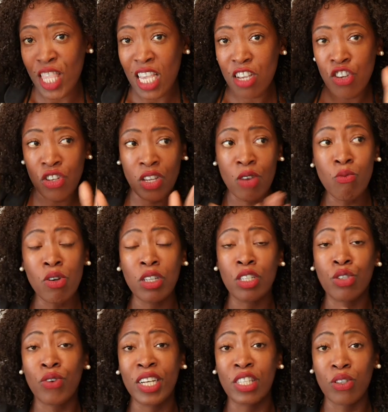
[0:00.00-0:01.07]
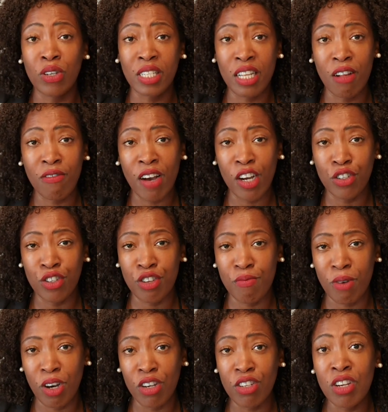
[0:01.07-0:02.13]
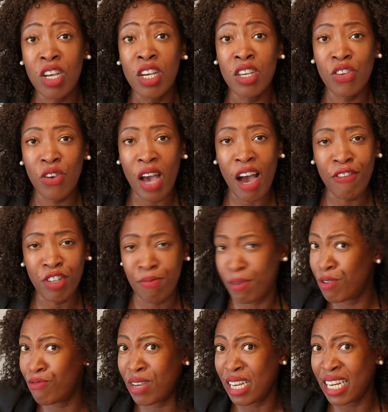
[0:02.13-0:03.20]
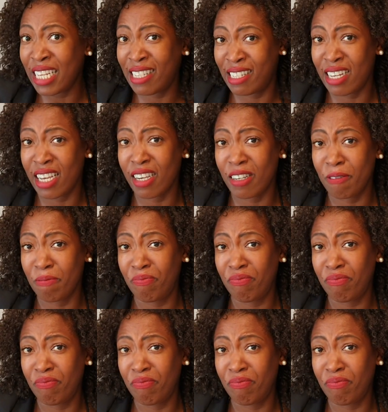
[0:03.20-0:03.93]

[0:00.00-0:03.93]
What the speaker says: You don't want to stress yourself out too much. You have to be realistic.